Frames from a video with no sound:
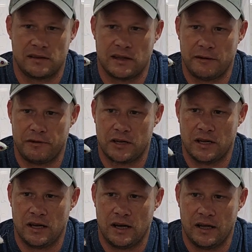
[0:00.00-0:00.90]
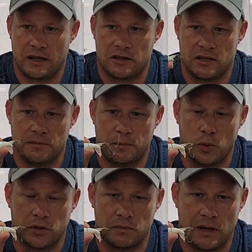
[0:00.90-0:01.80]
South Africa. I actually
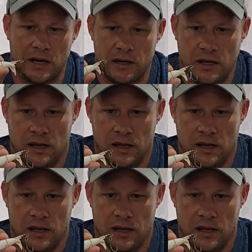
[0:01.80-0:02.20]
imported mine.